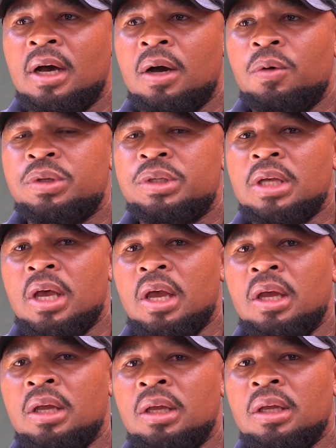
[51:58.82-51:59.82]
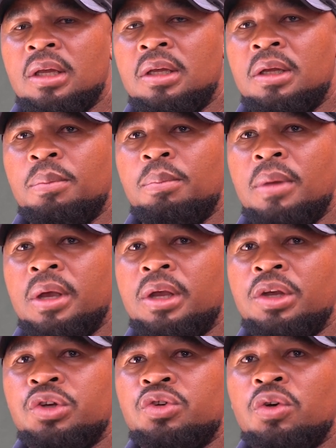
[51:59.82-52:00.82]
I would say
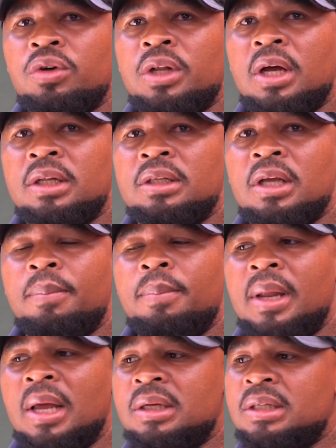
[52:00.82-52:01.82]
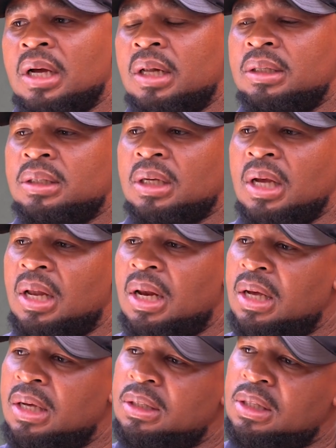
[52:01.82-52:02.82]
making sure that a black child
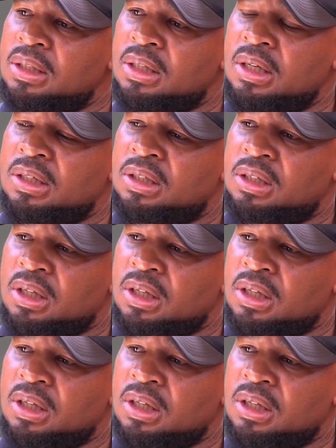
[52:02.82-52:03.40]
realizes his